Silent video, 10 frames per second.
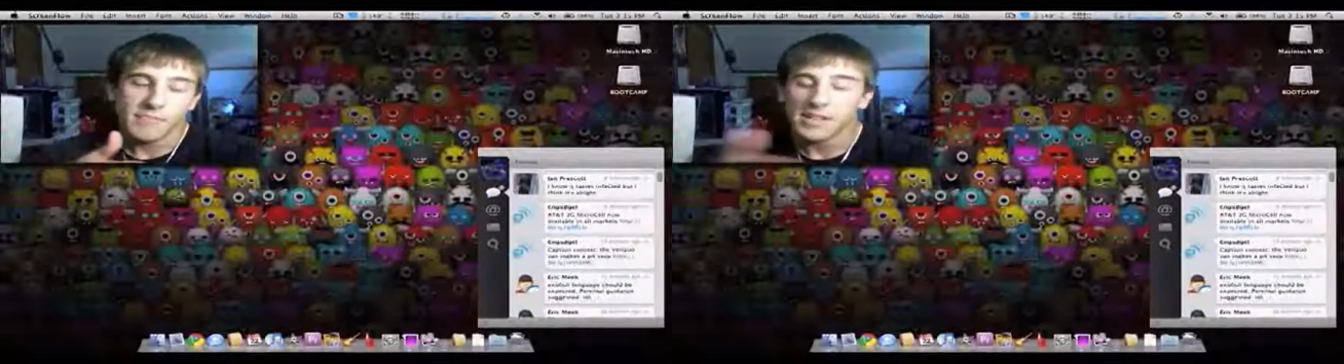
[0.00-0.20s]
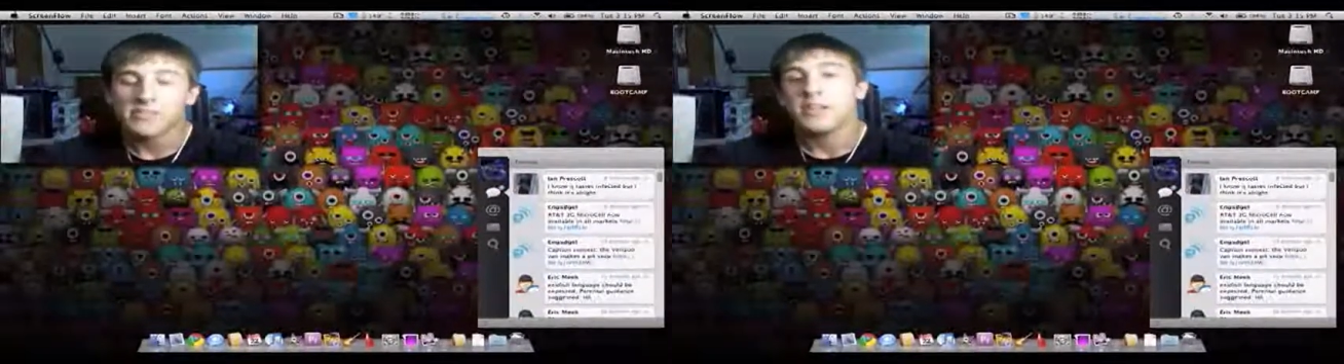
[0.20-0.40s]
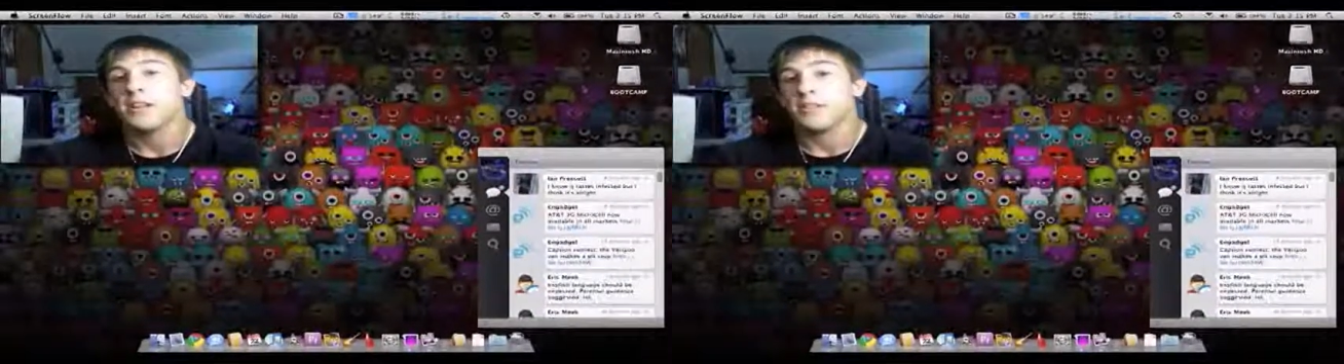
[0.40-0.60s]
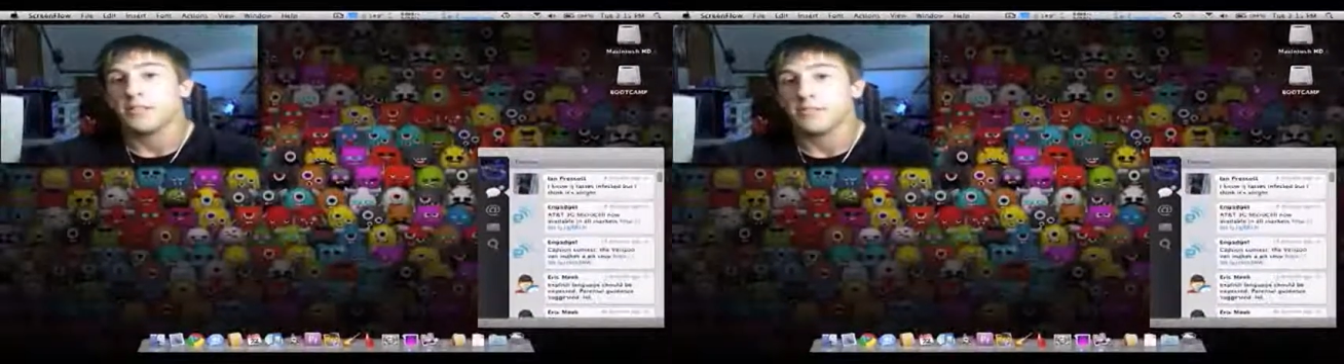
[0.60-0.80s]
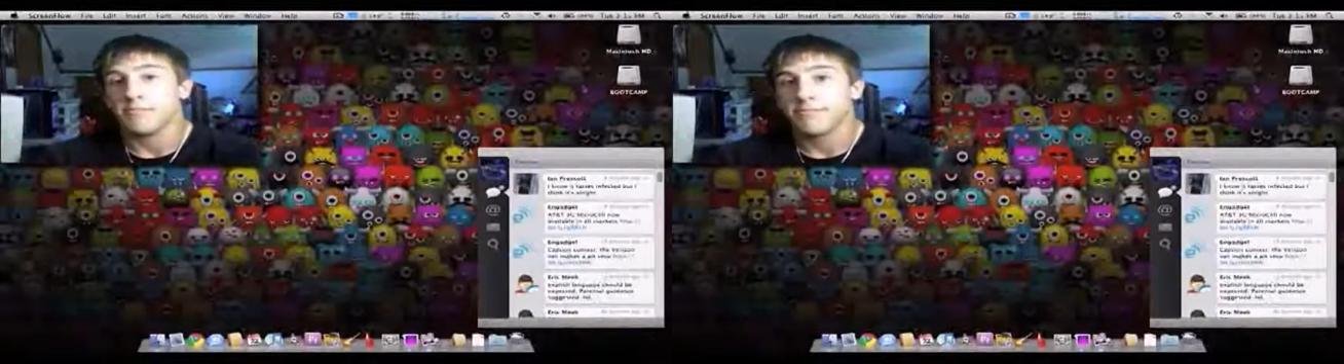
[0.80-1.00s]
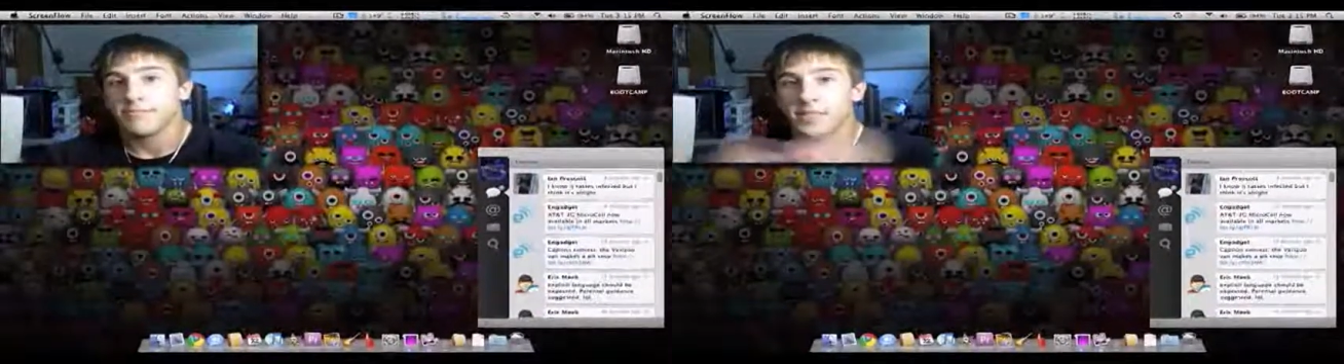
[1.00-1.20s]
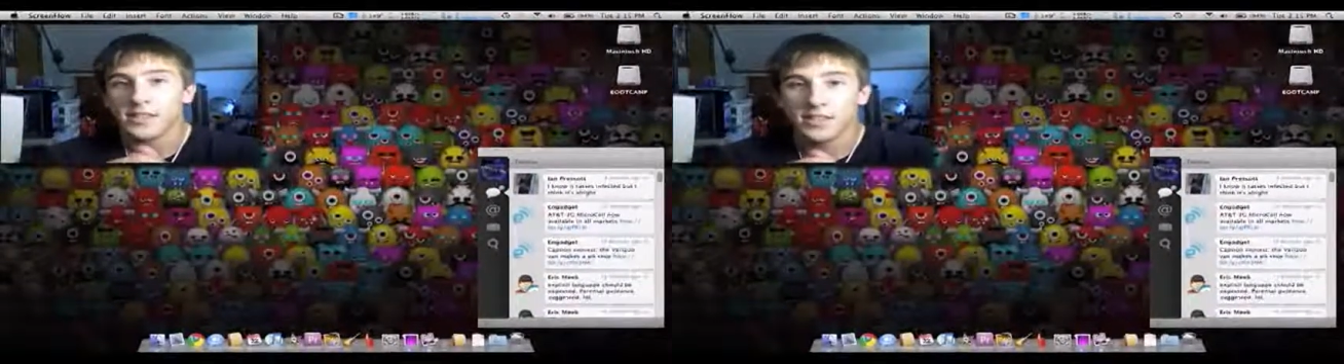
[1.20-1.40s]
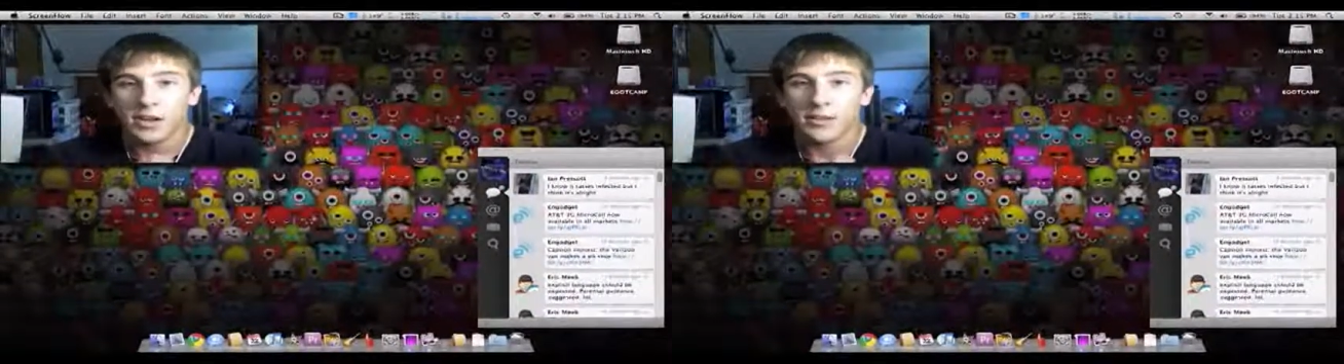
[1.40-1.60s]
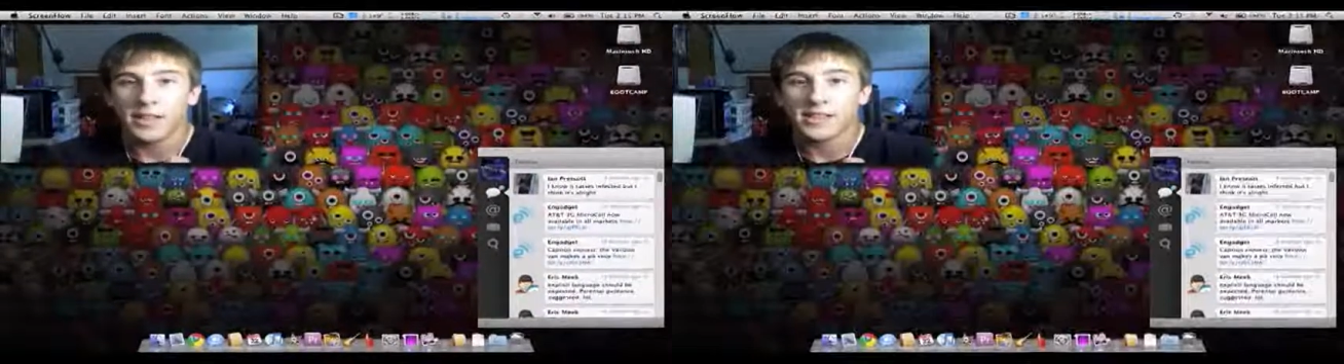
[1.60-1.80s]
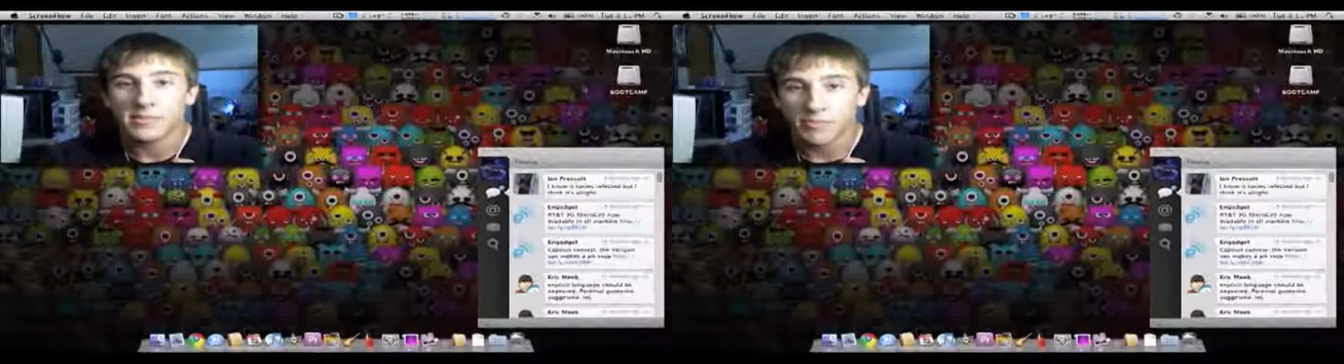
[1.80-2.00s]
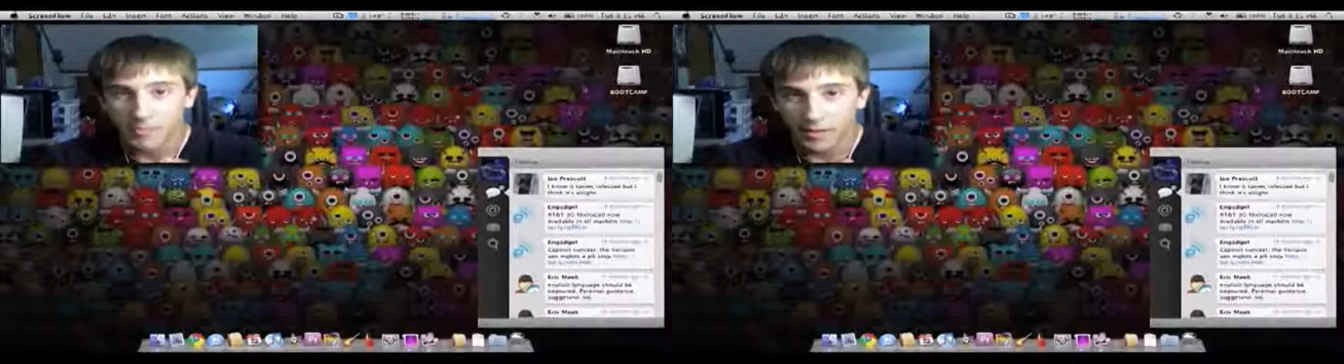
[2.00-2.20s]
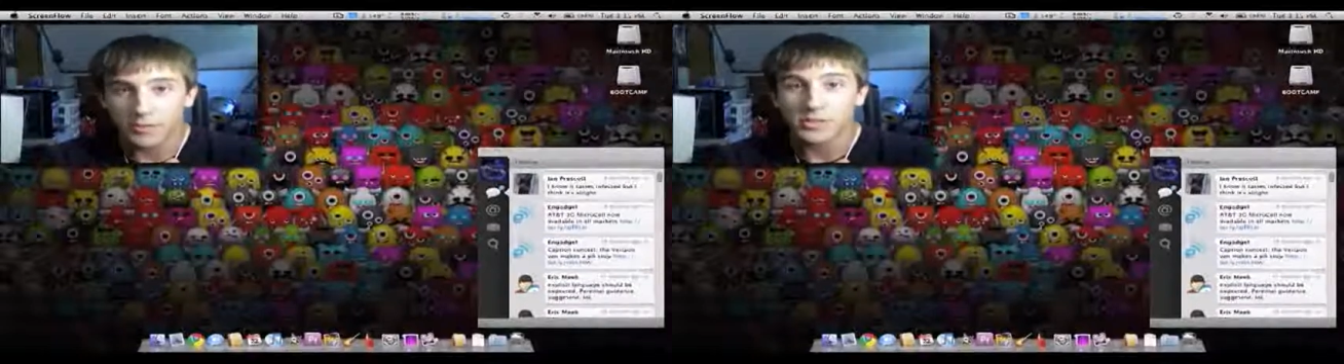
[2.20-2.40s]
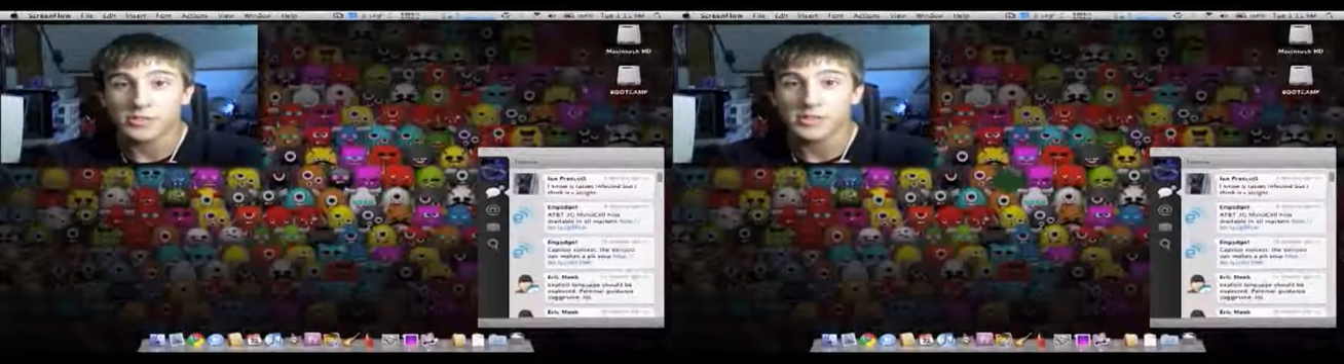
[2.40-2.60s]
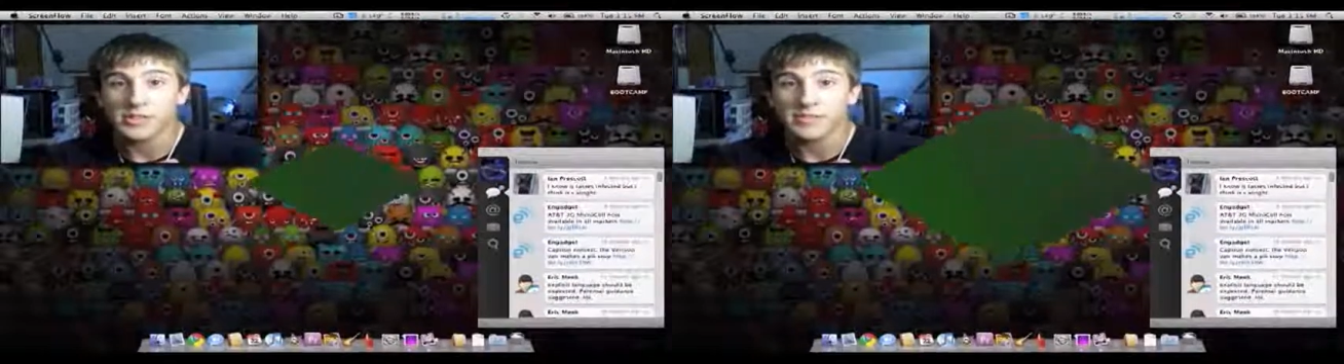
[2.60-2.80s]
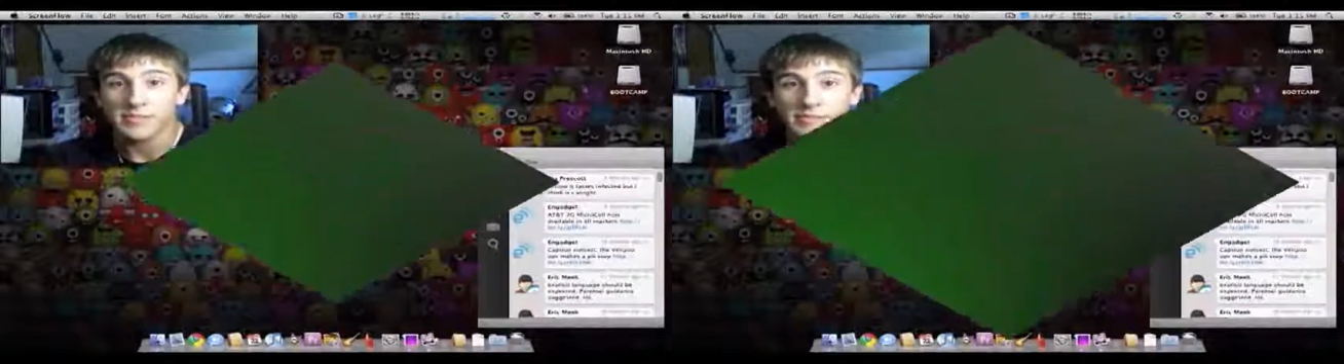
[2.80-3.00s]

basically anything. So that's my first reason.